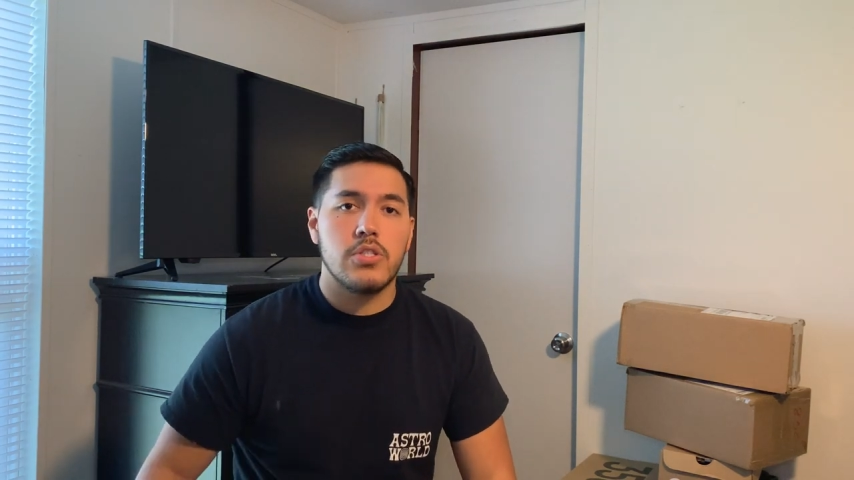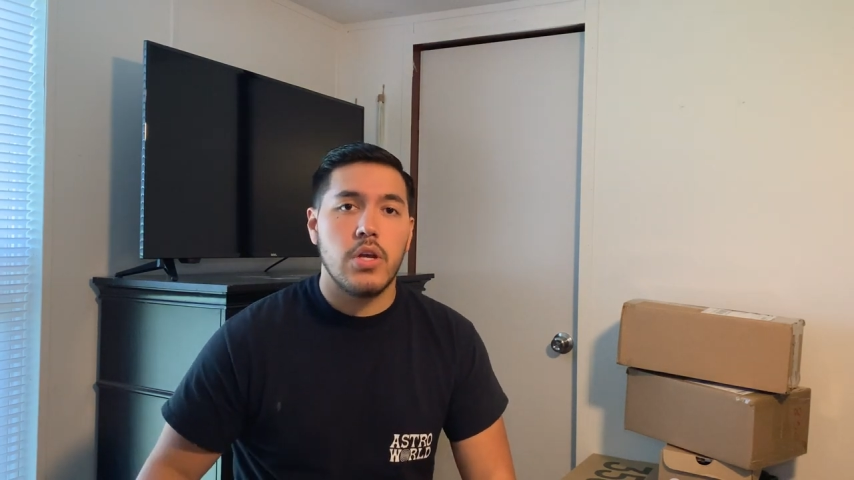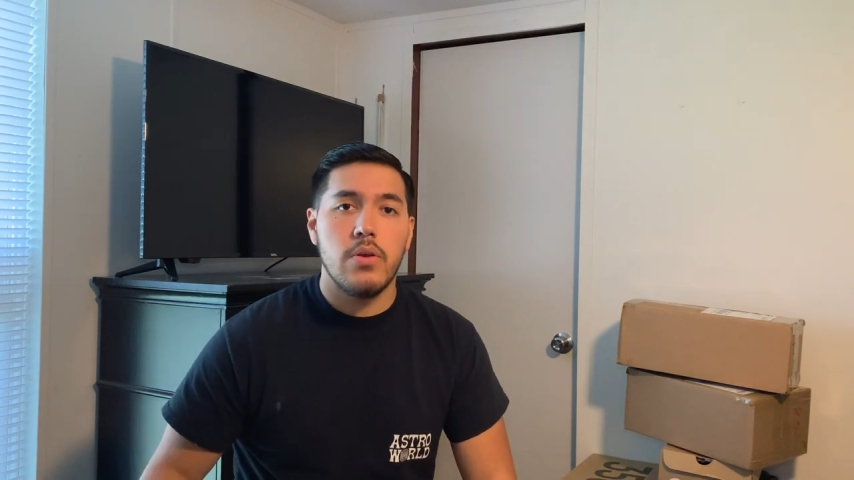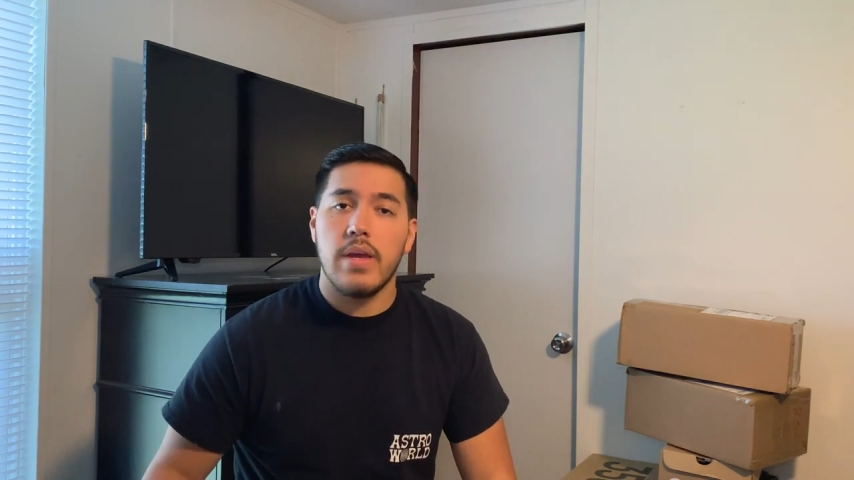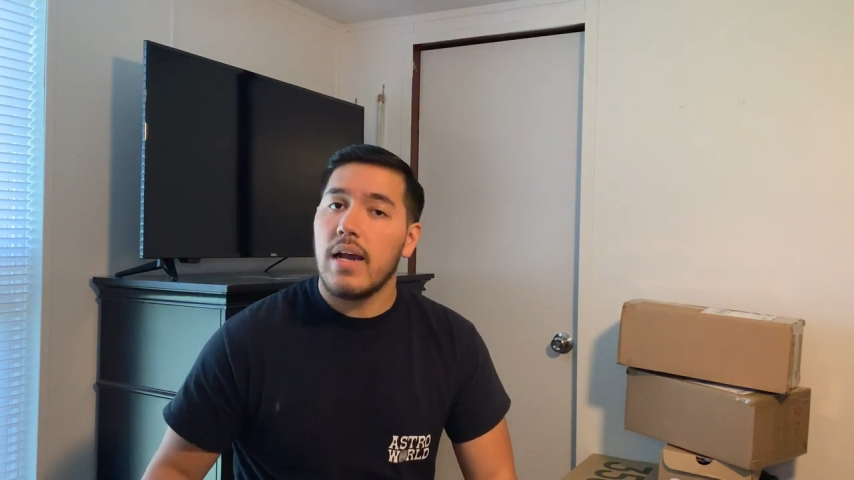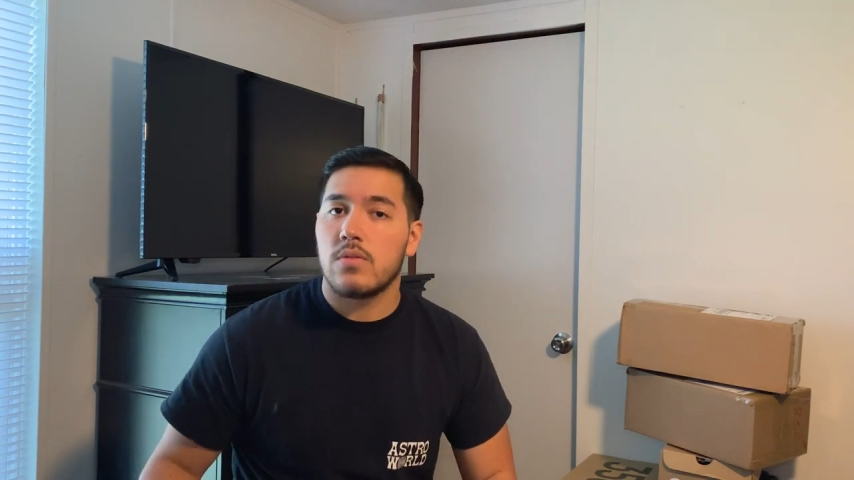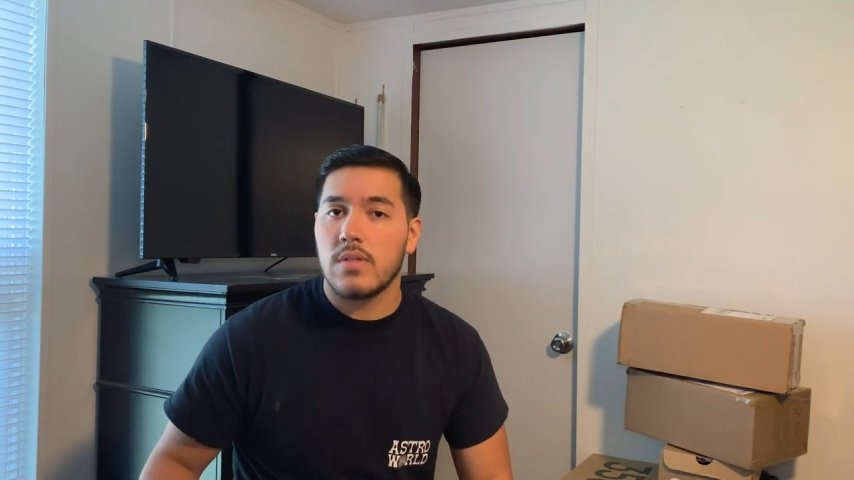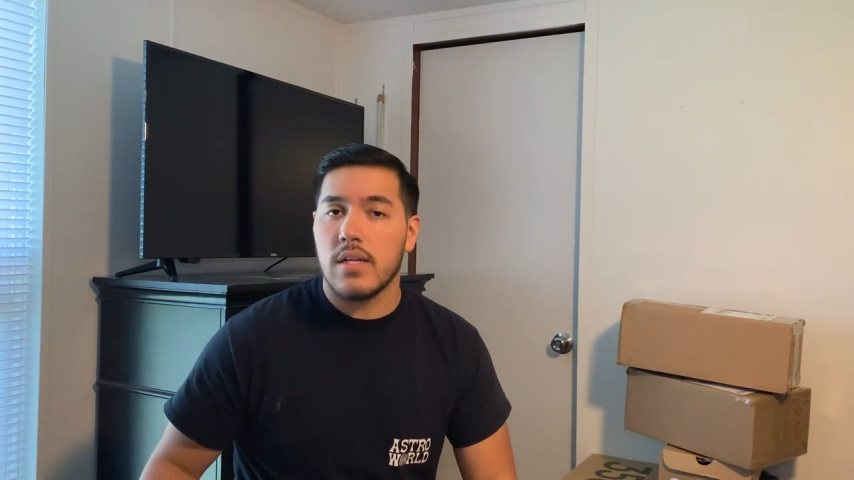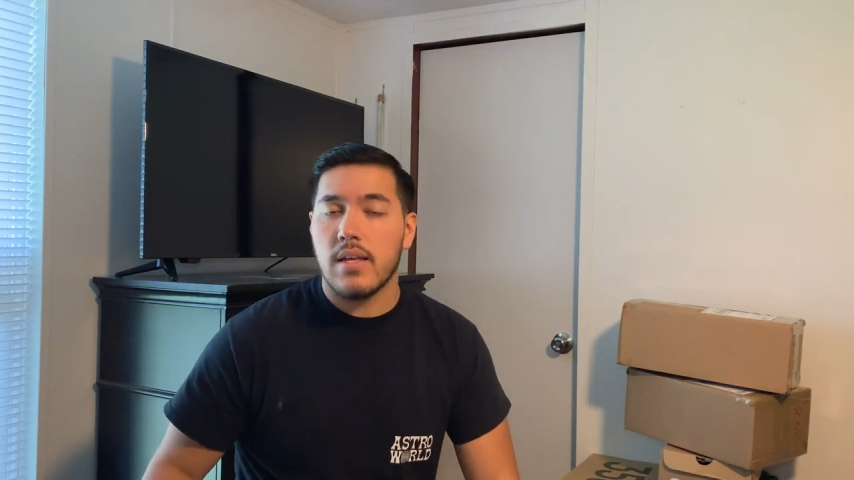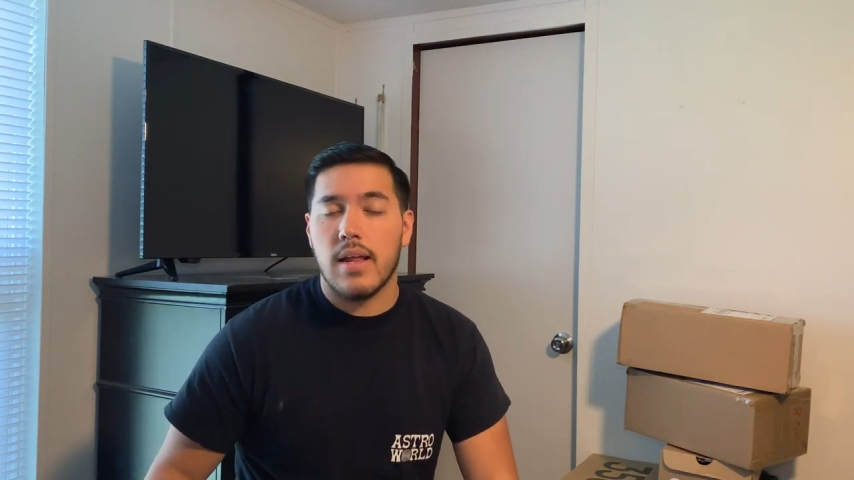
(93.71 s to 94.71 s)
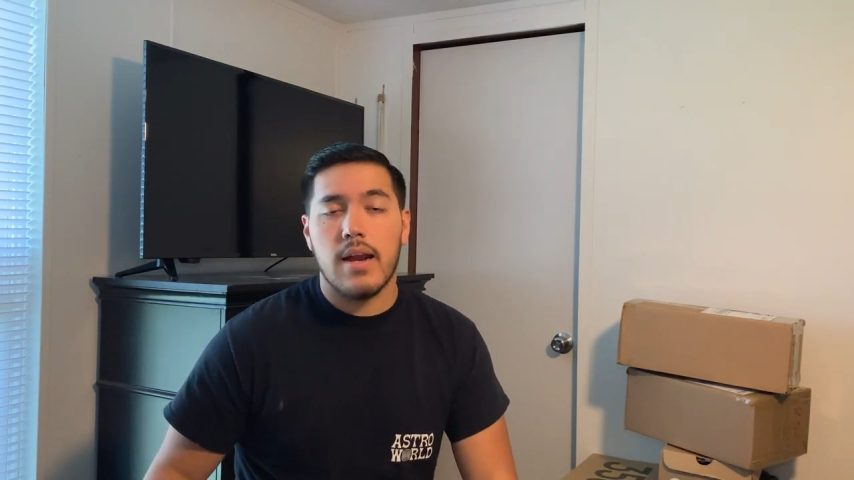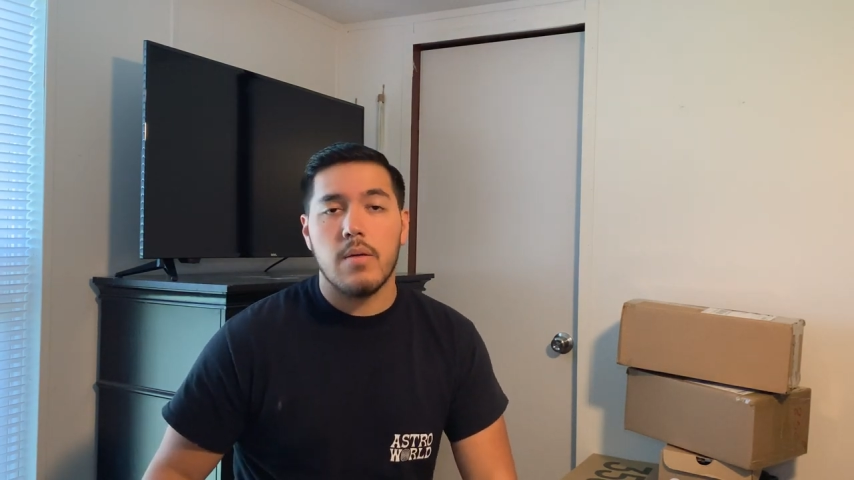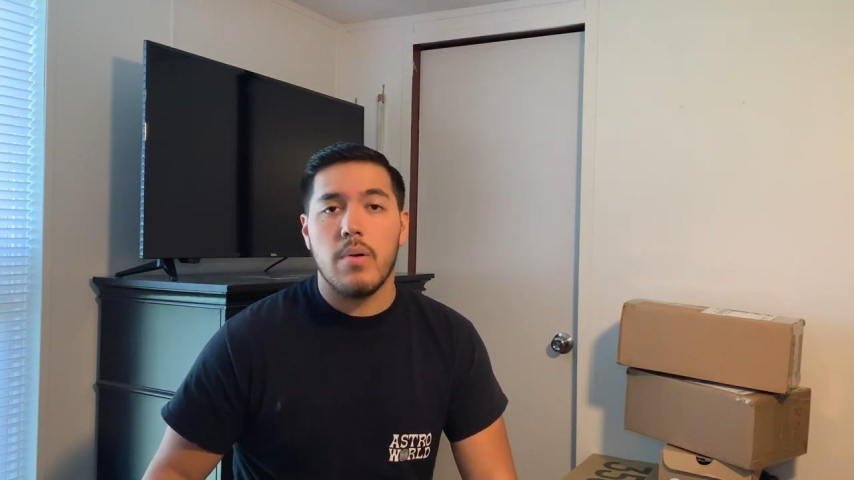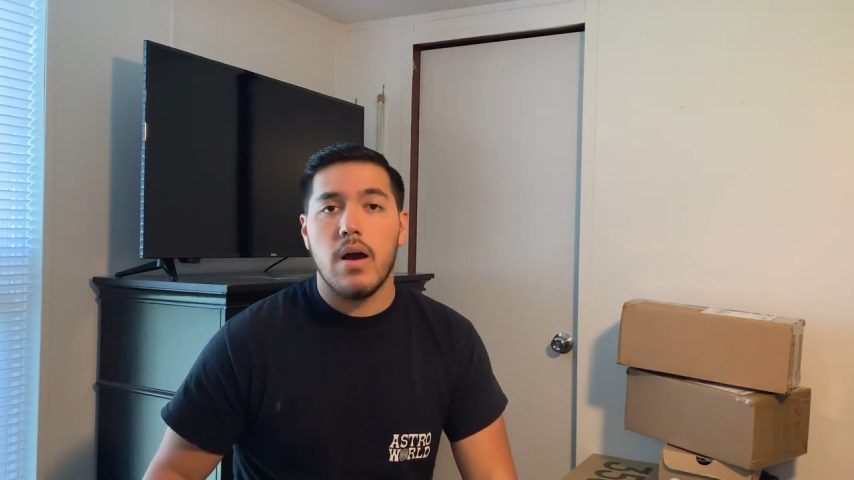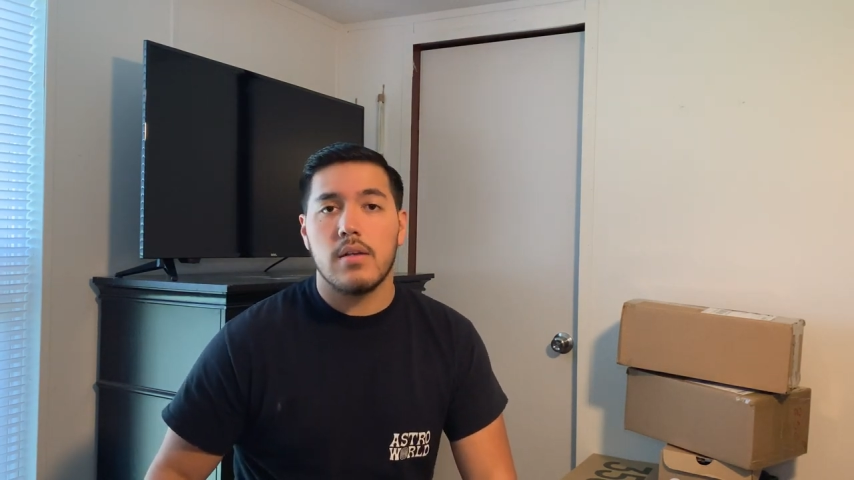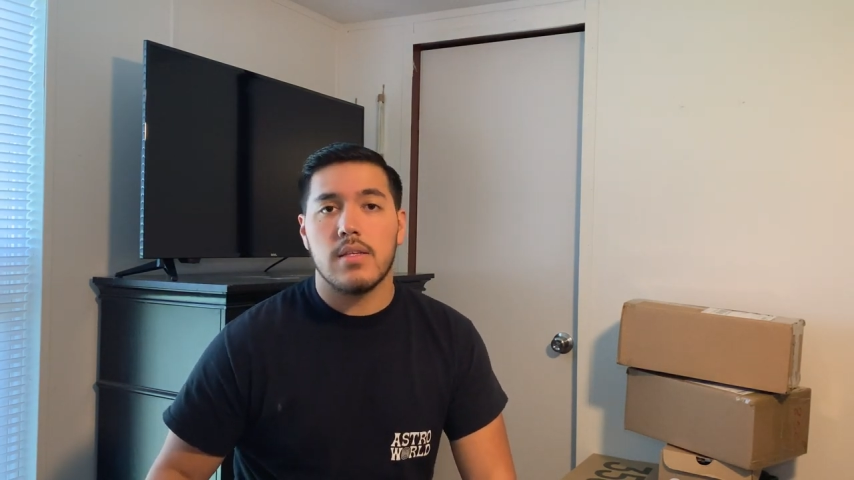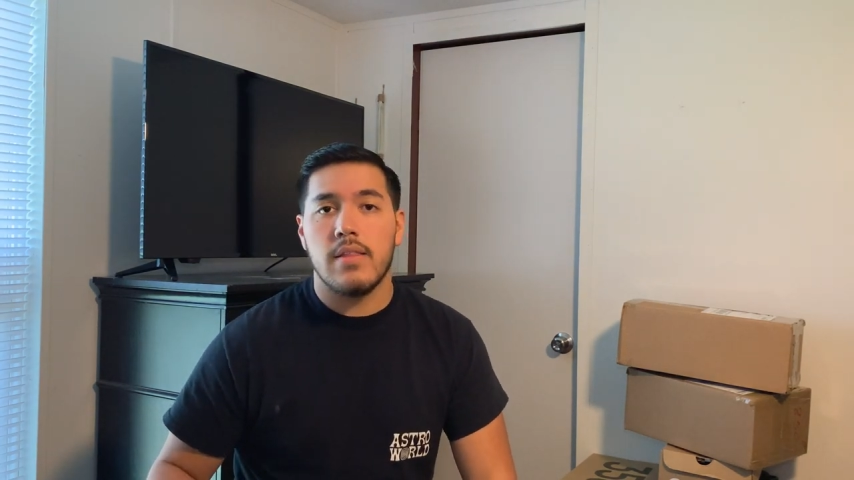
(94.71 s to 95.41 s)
show you guys once I take it out of the box,